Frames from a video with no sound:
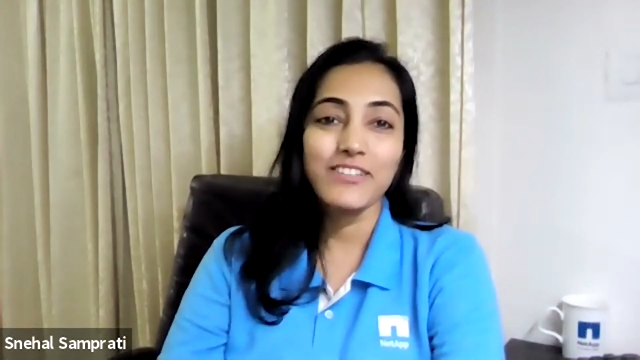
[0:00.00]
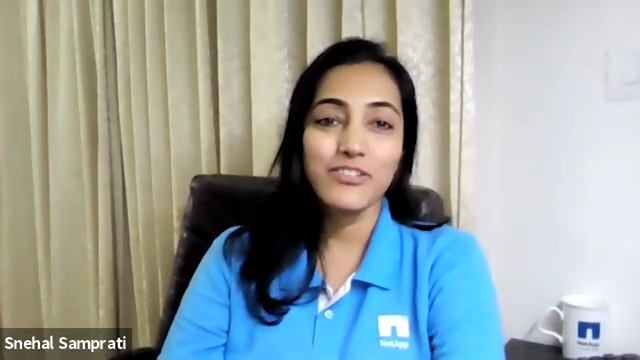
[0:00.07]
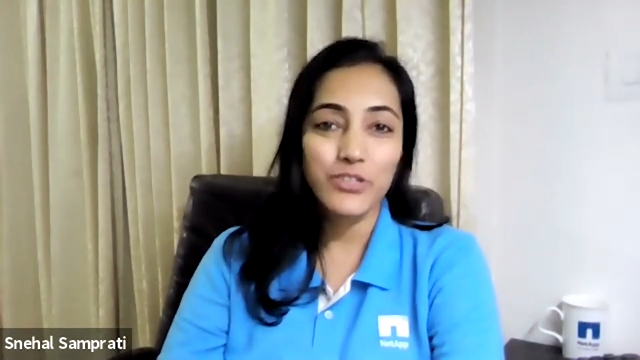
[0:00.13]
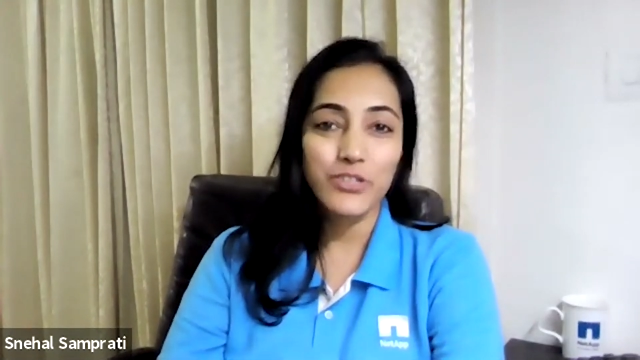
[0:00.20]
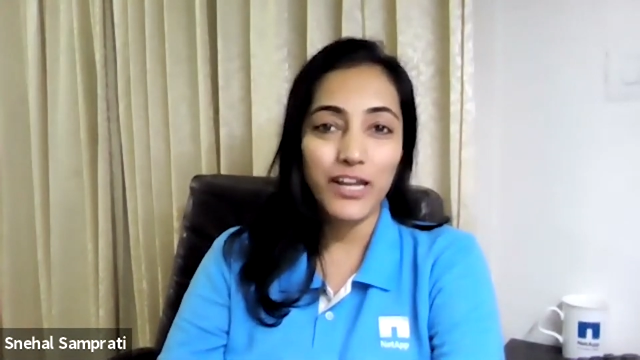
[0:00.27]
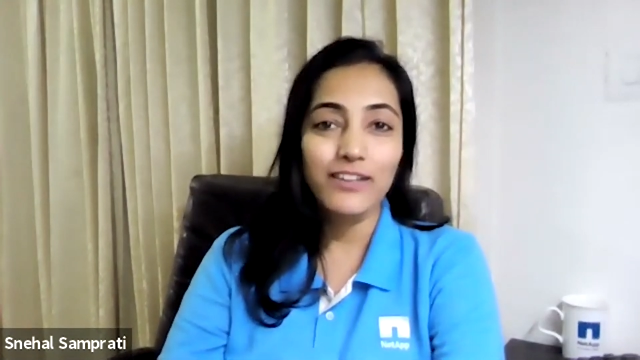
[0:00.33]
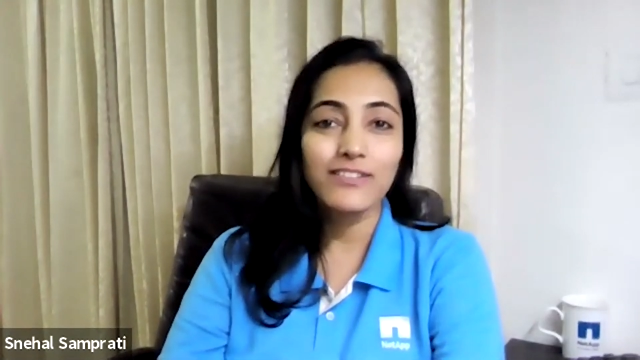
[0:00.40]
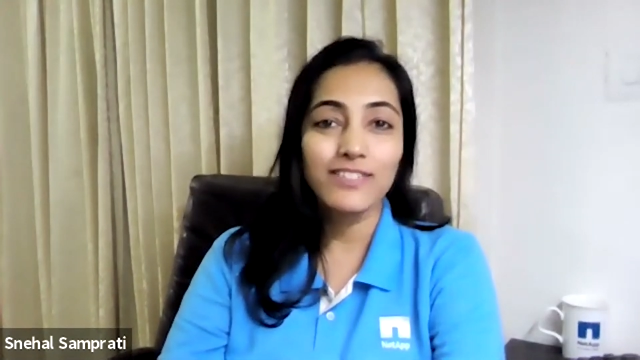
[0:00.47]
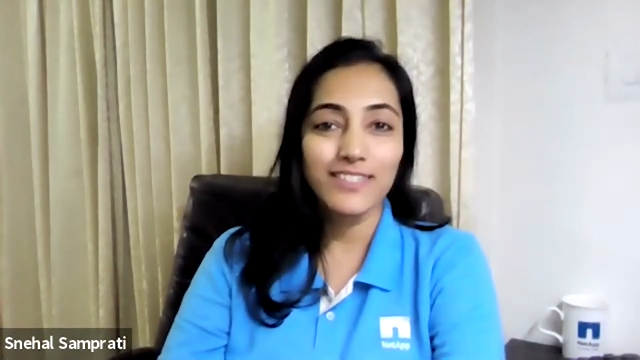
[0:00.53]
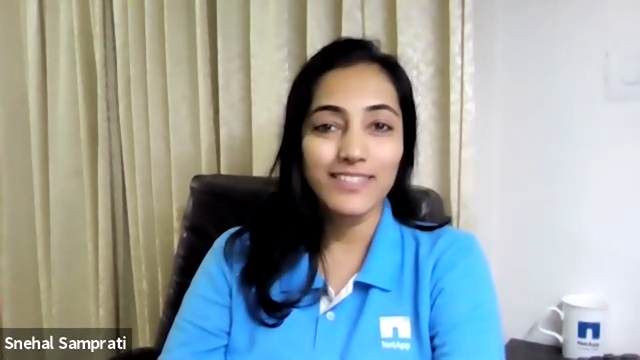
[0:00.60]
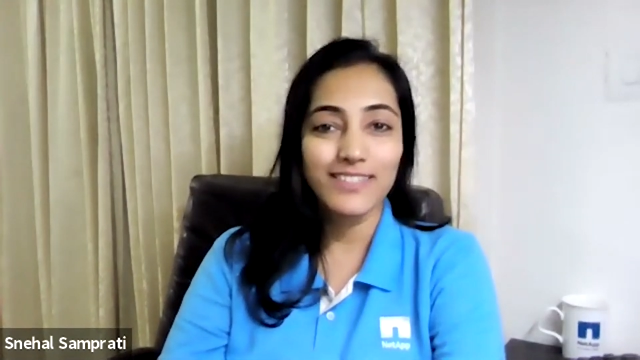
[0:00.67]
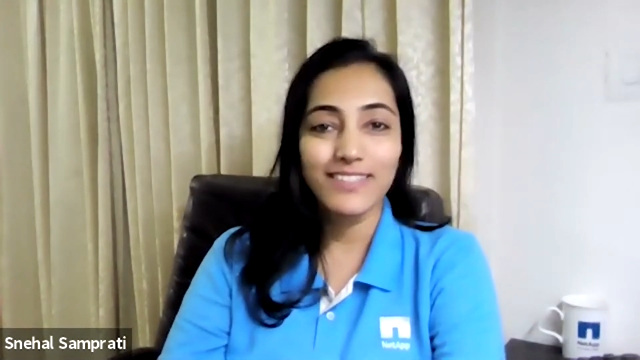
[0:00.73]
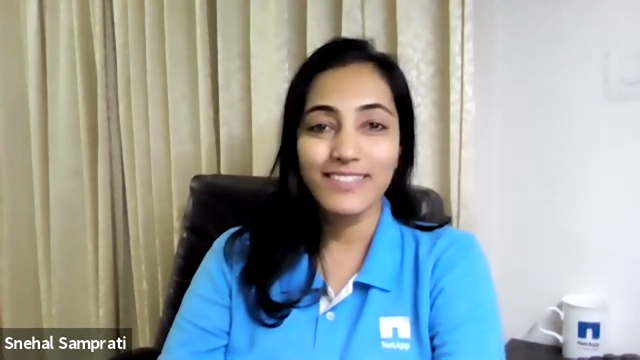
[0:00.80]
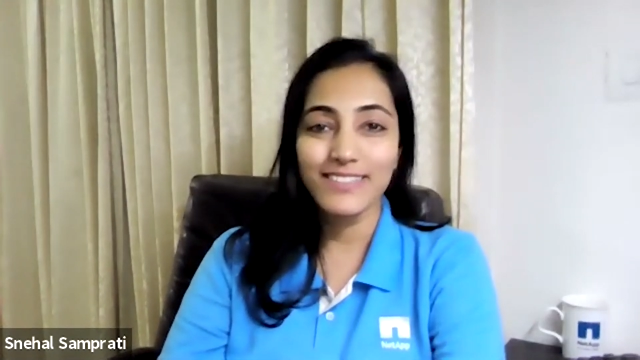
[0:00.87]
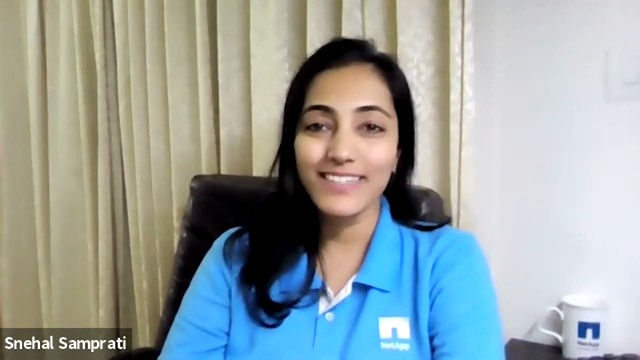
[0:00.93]
change
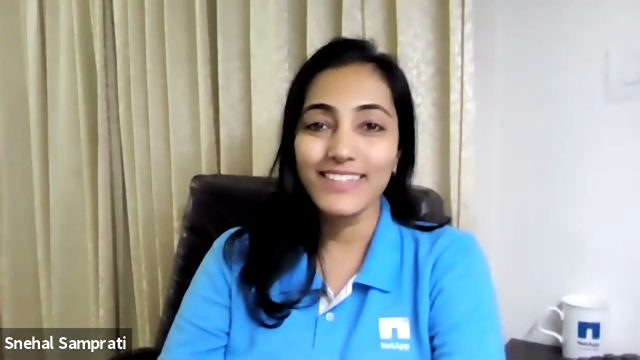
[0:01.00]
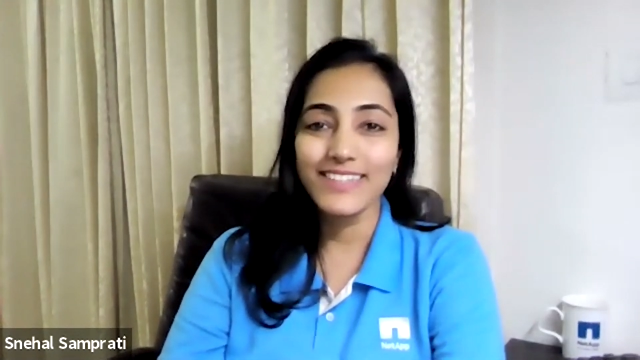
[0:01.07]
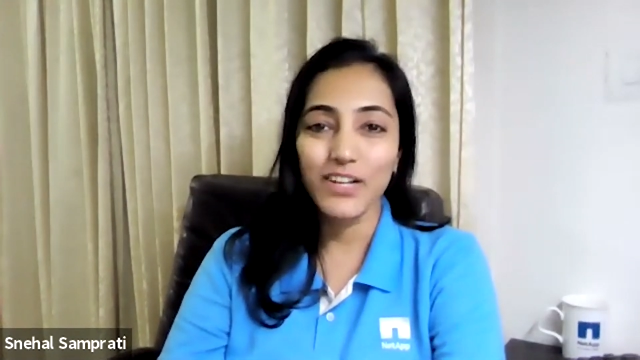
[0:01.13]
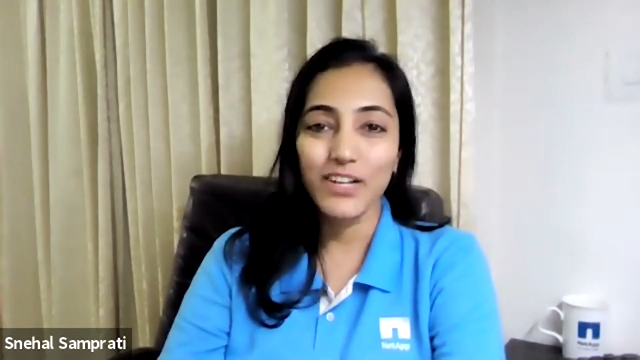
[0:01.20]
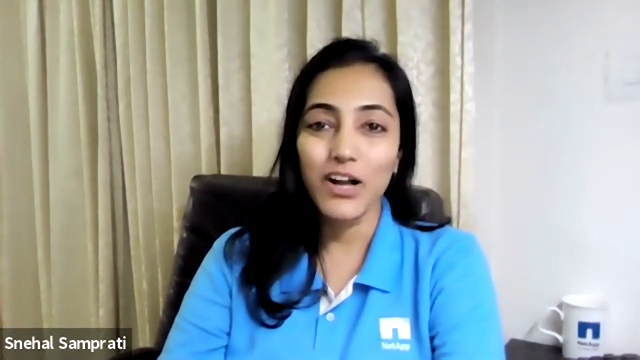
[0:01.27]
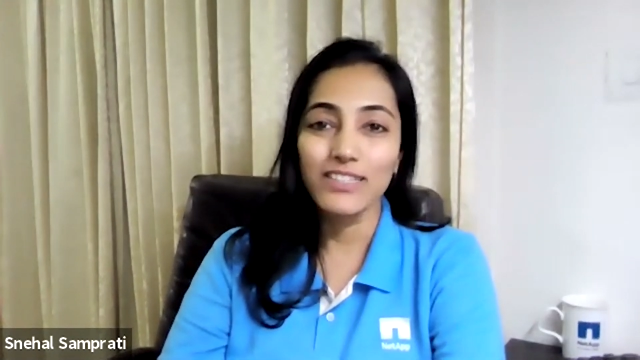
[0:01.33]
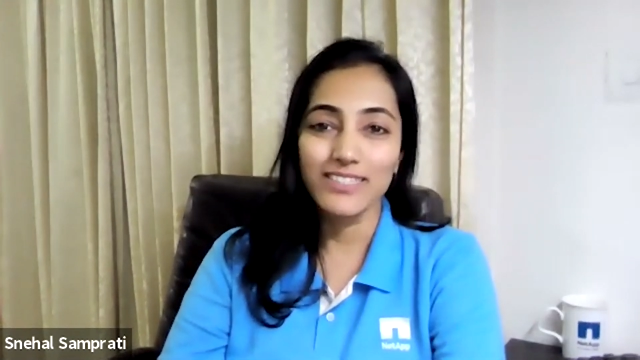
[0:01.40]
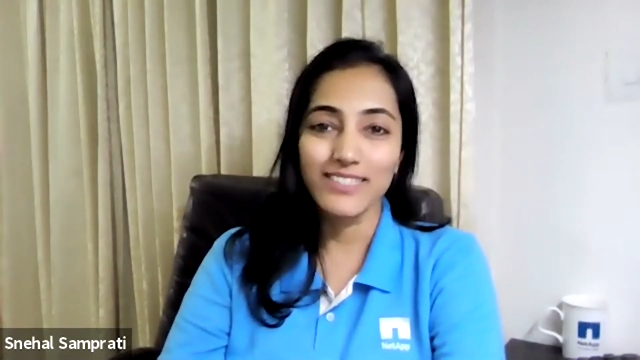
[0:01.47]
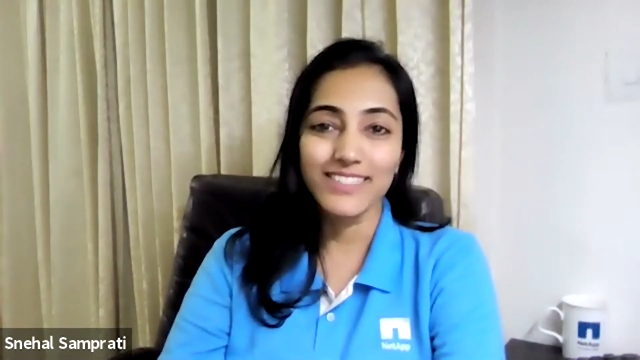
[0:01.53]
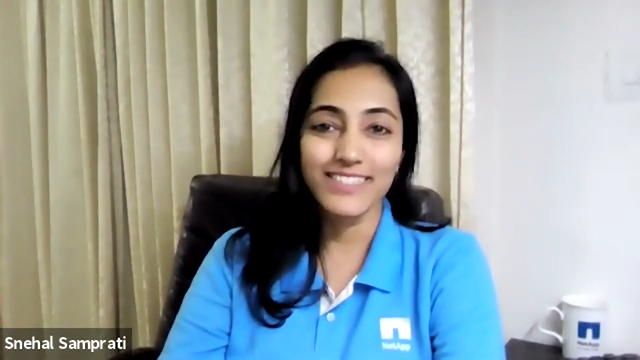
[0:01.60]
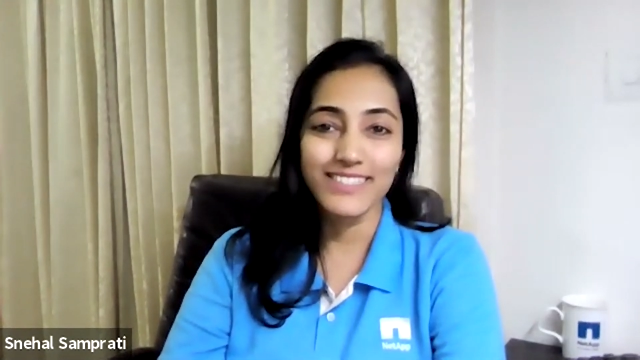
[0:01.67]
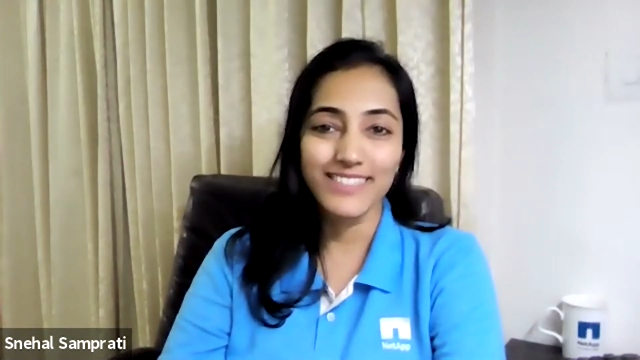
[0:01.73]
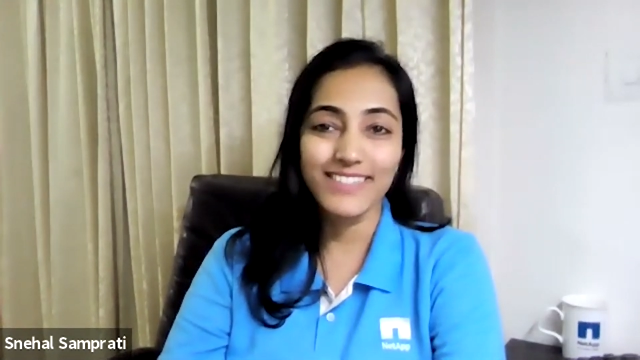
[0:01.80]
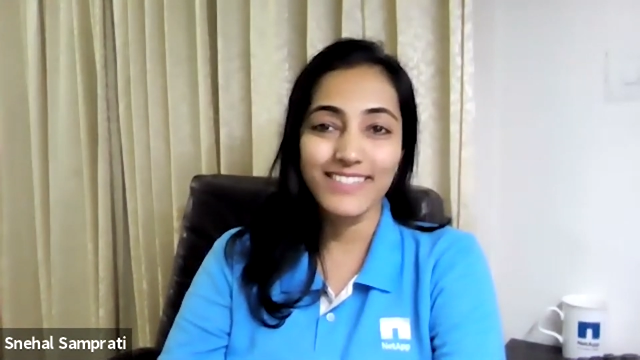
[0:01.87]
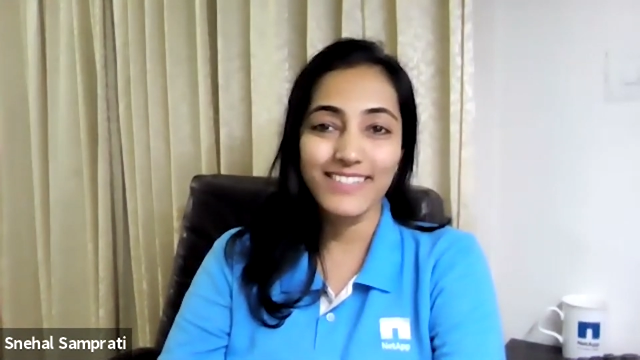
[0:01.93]
is indeed a
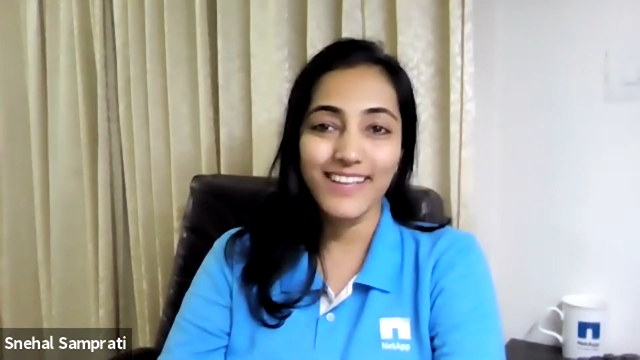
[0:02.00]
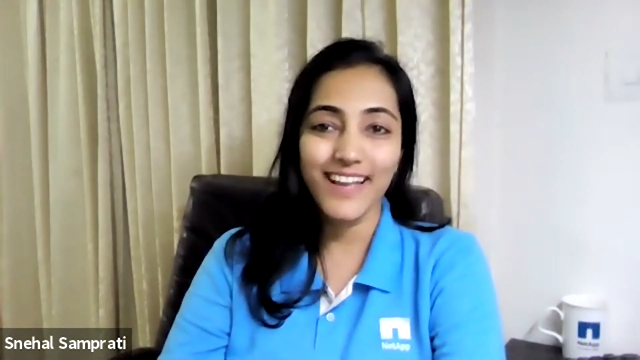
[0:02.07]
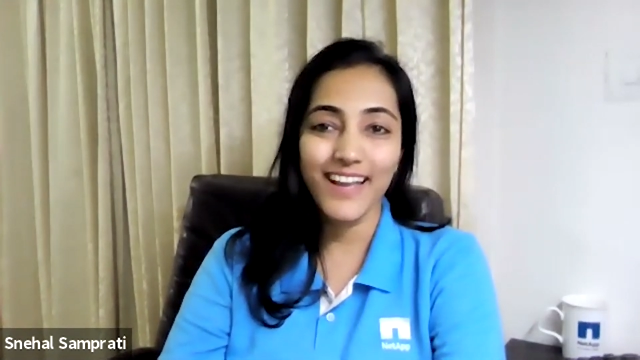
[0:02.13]
constant,